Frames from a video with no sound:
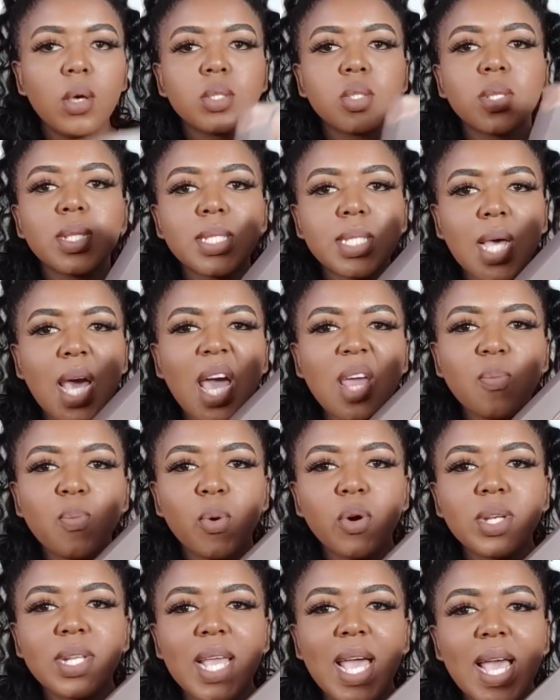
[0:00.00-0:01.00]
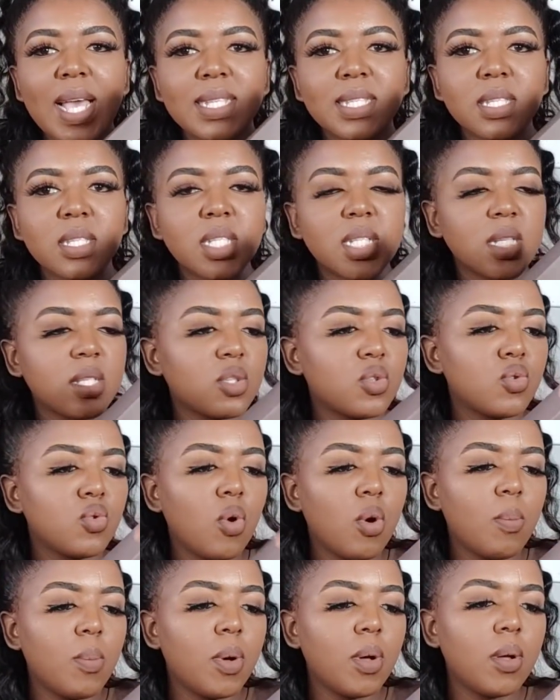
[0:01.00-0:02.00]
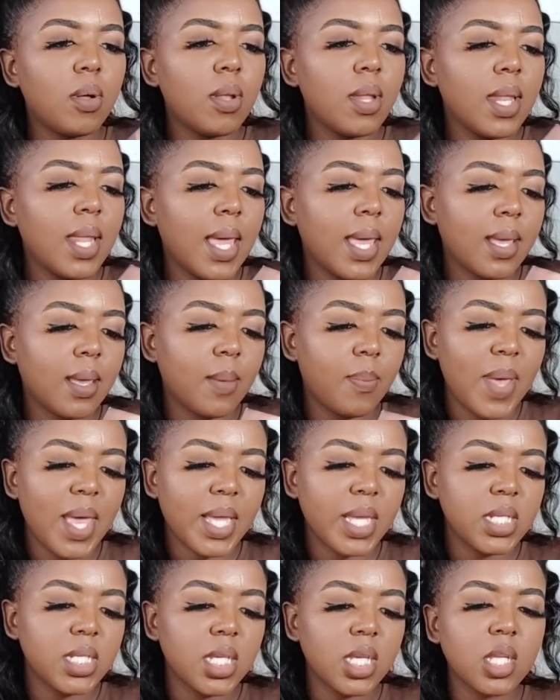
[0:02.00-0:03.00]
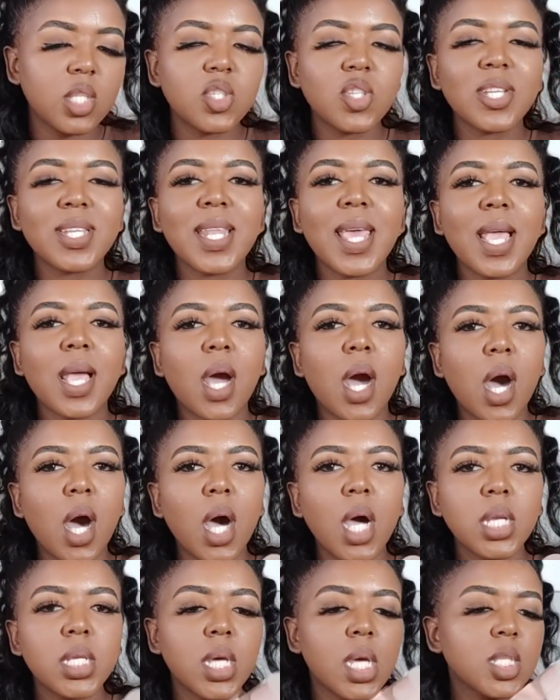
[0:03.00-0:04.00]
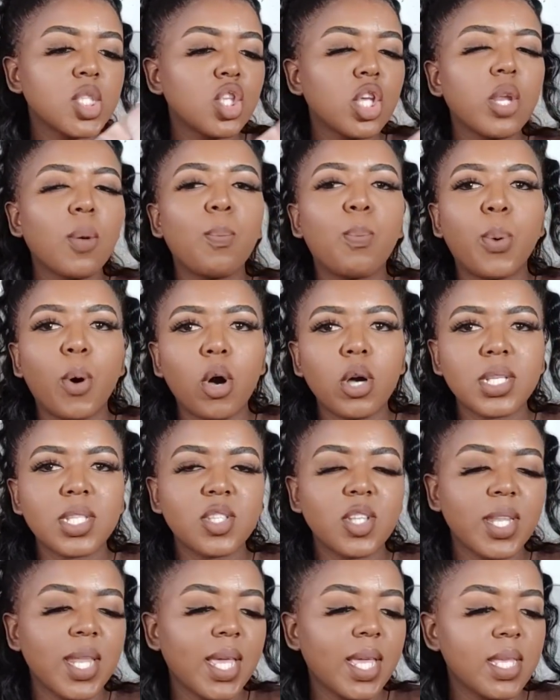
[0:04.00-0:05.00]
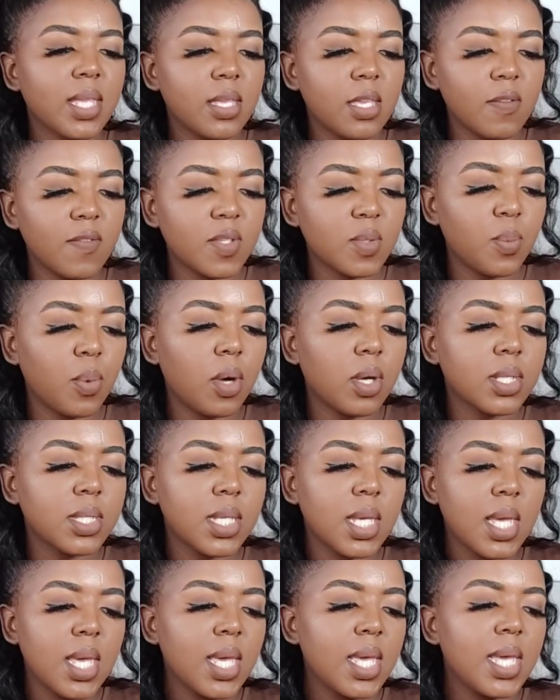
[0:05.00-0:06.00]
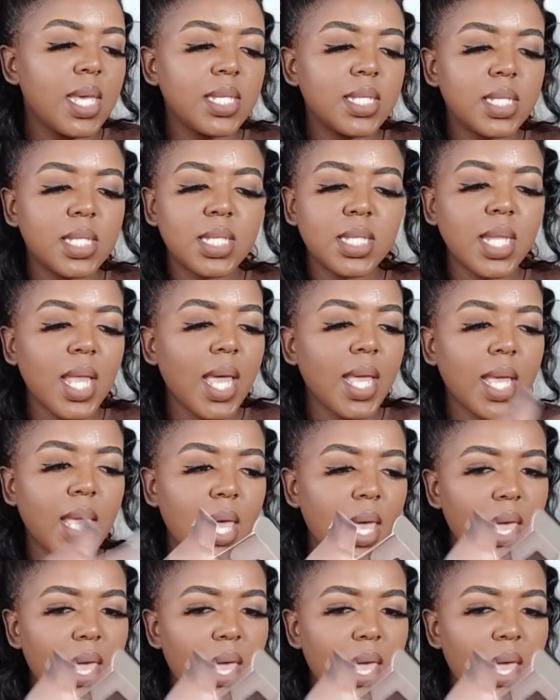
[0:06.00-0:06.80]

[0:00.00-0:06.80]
so this cardboard guys is just normal like packaging it's not like hard it's not a box it's not like a gift box it's just like